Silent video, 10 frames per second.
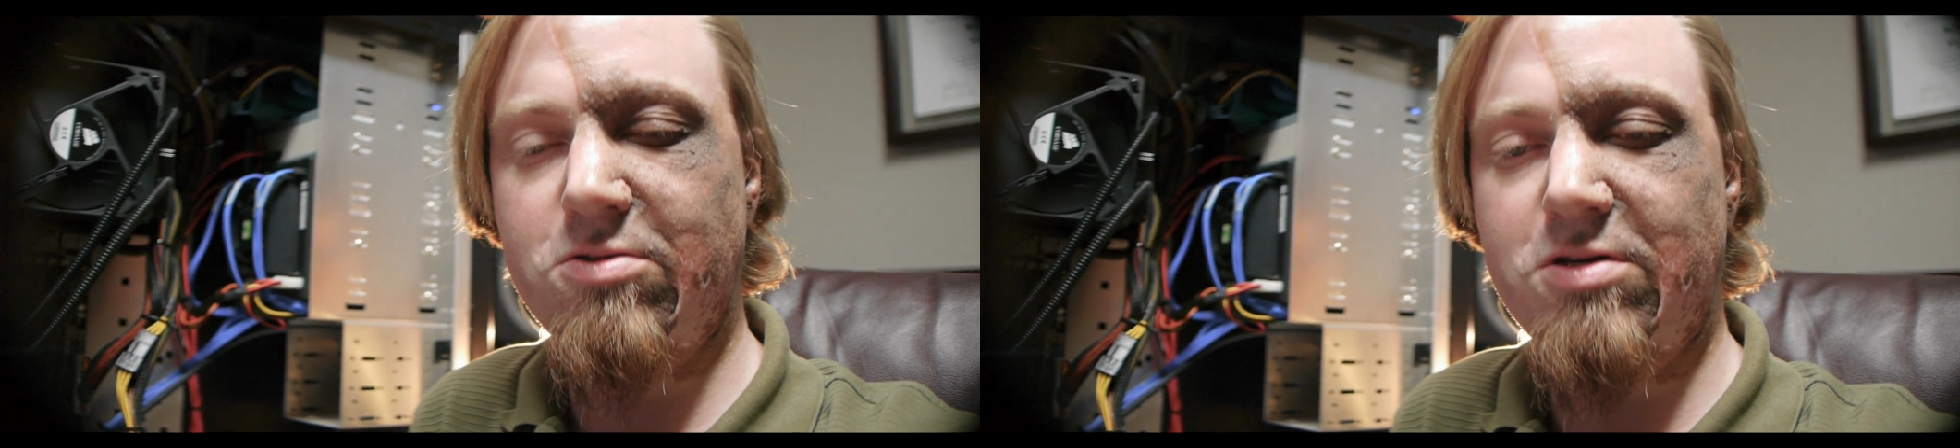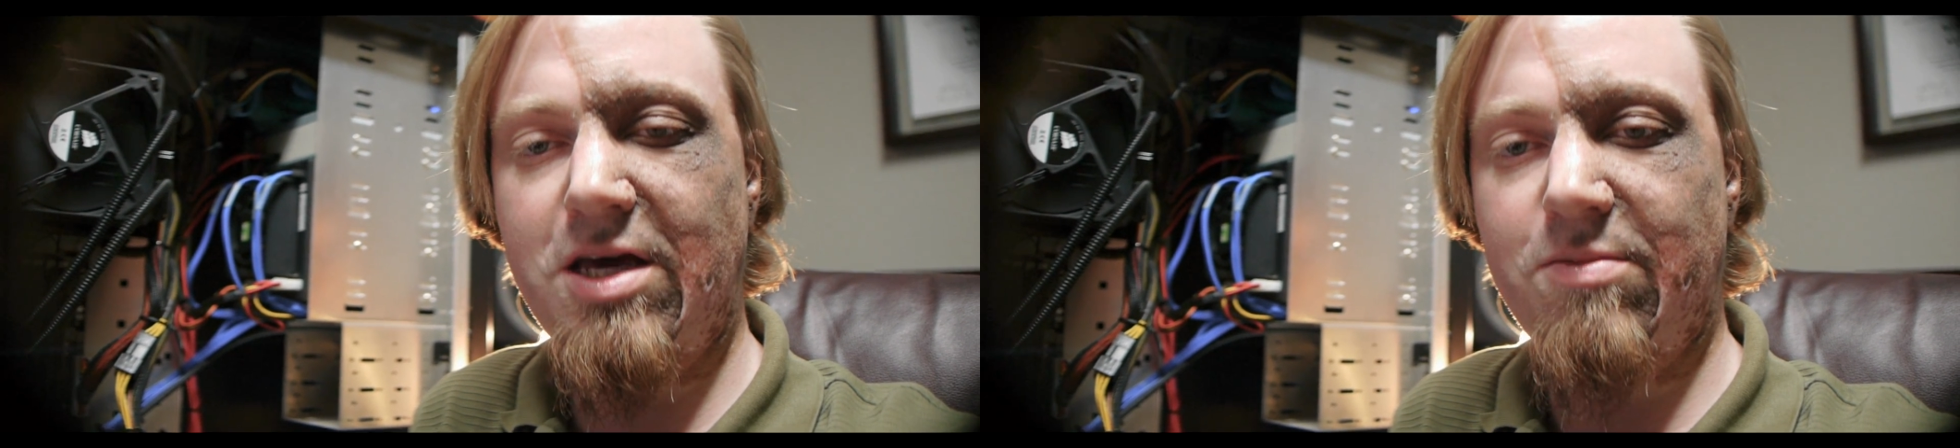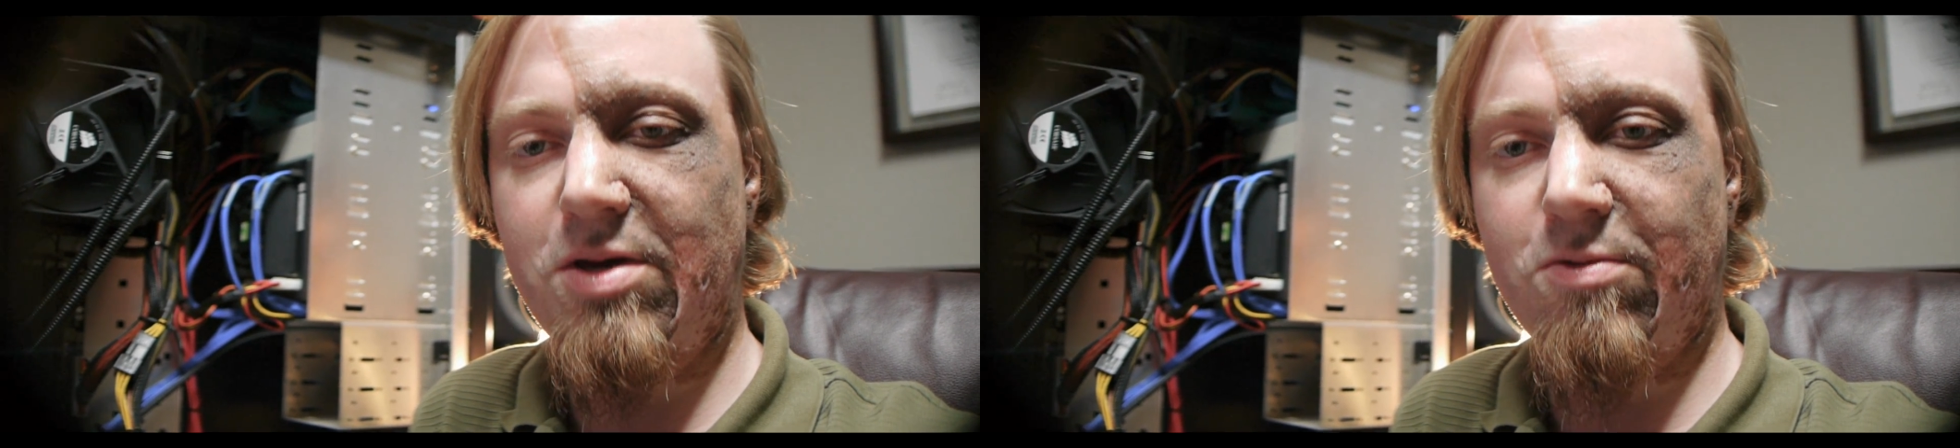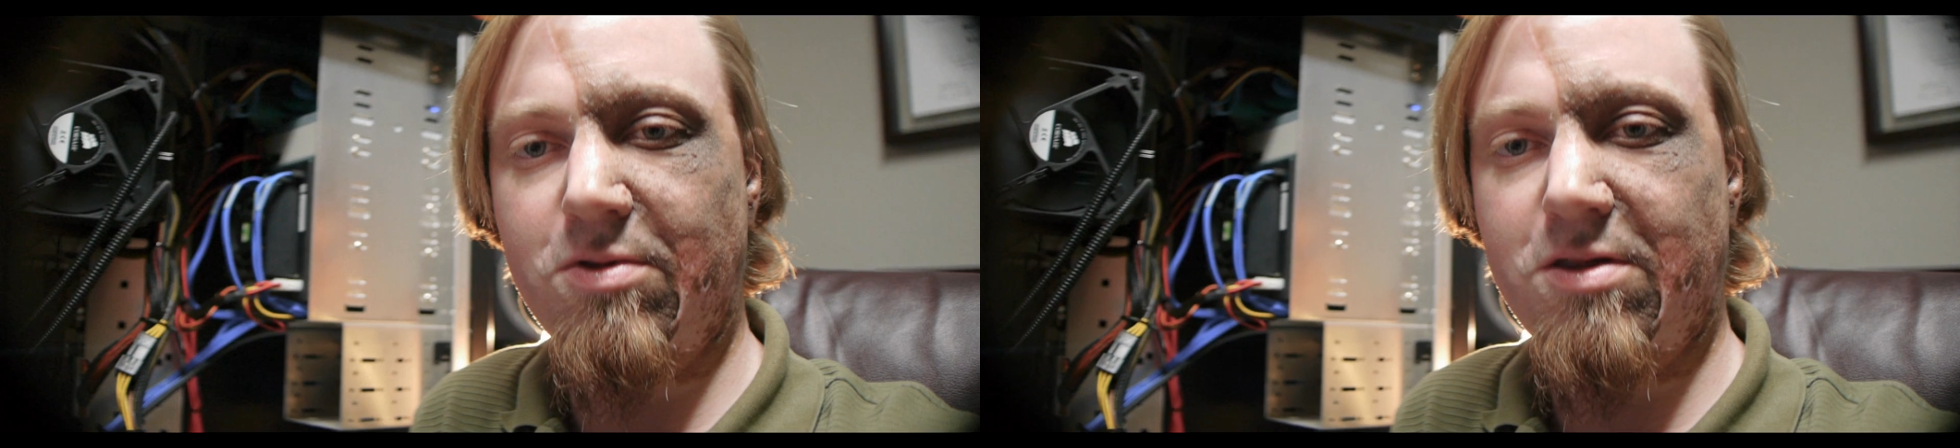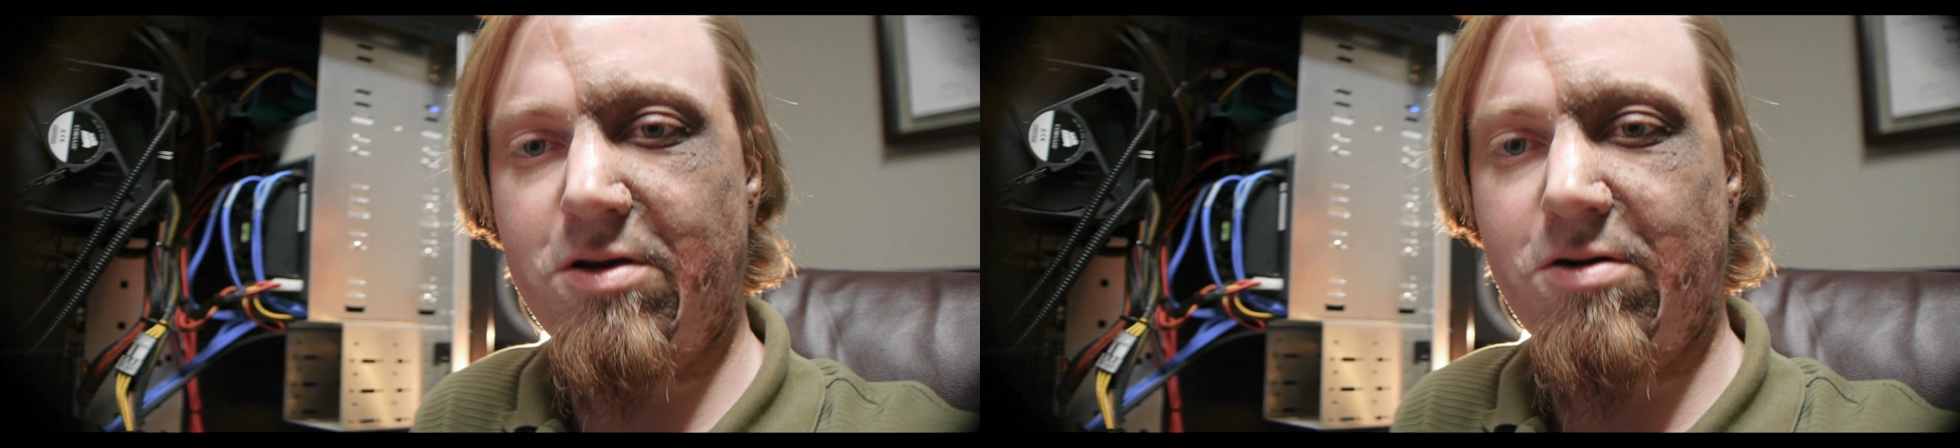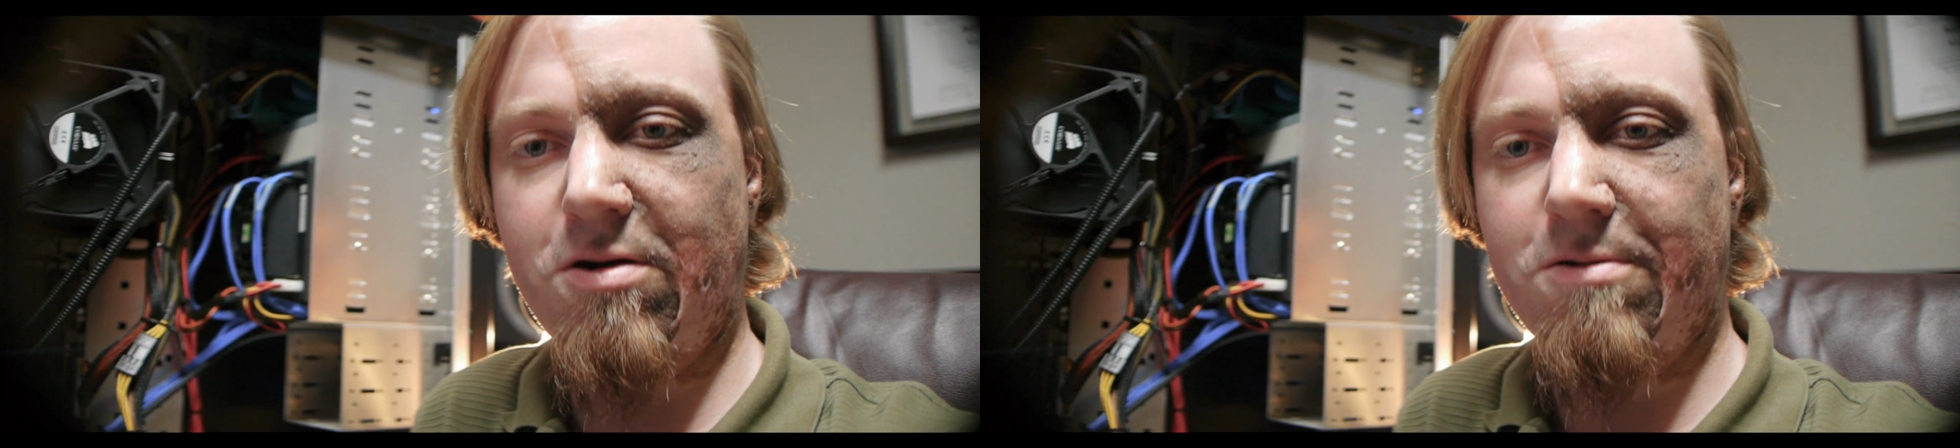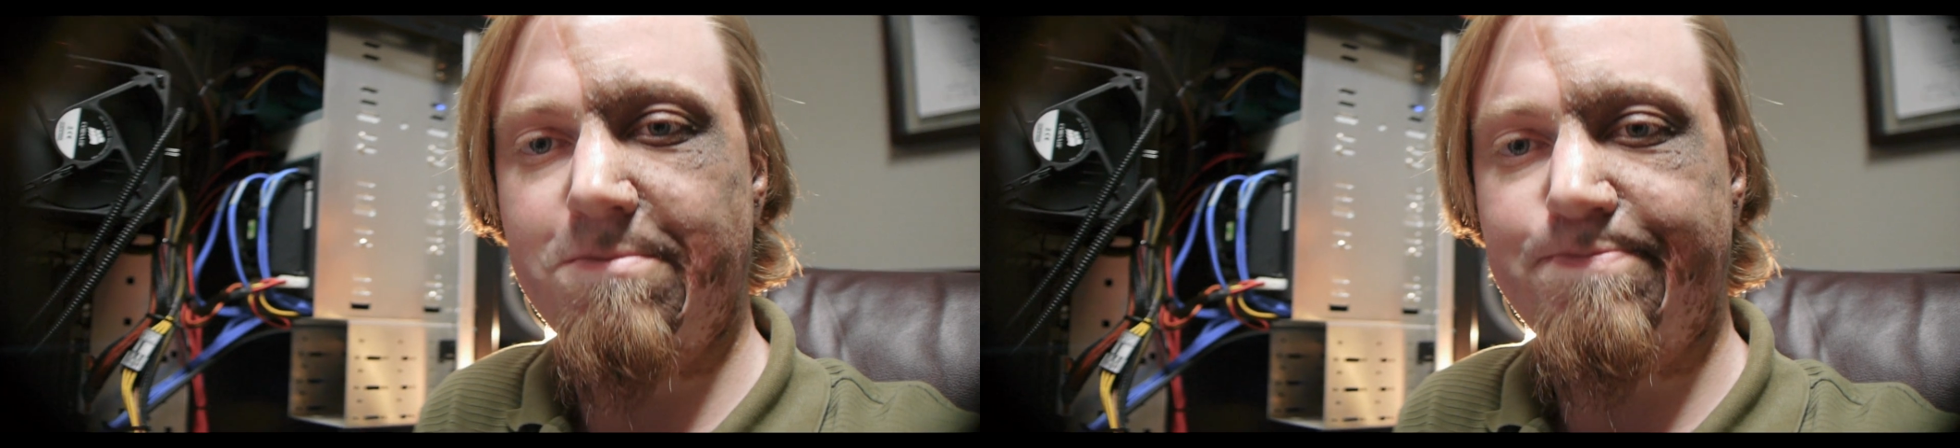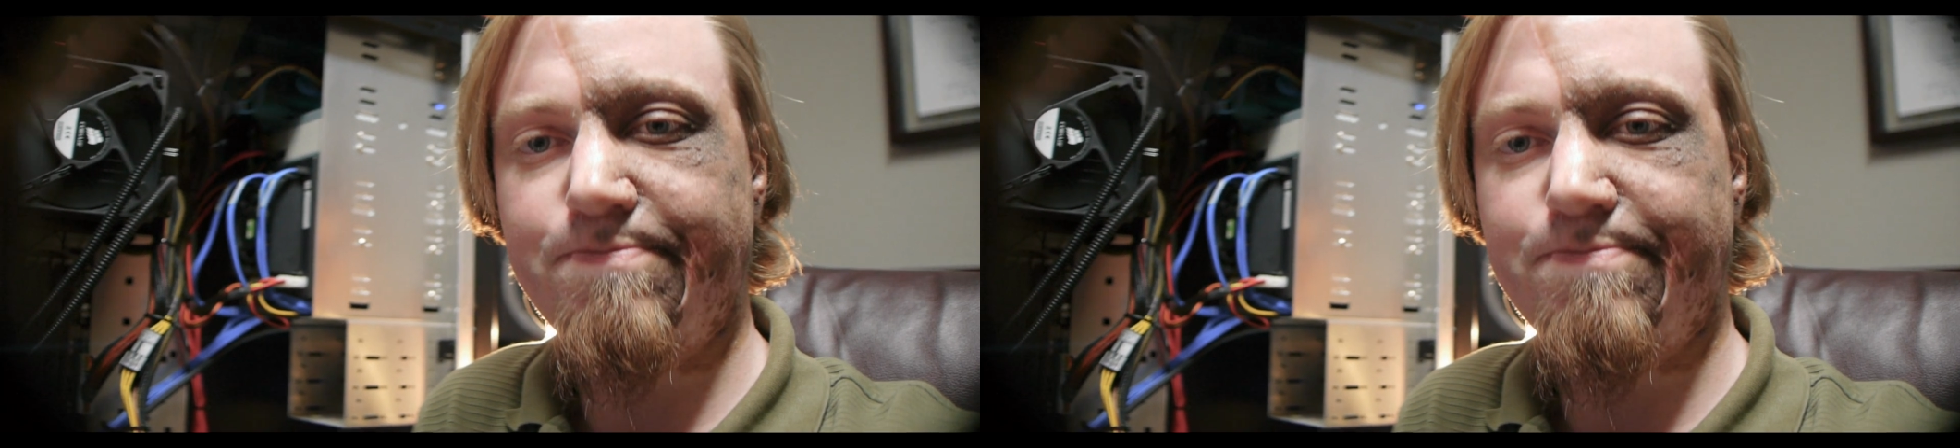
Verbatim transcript: gaming with the card.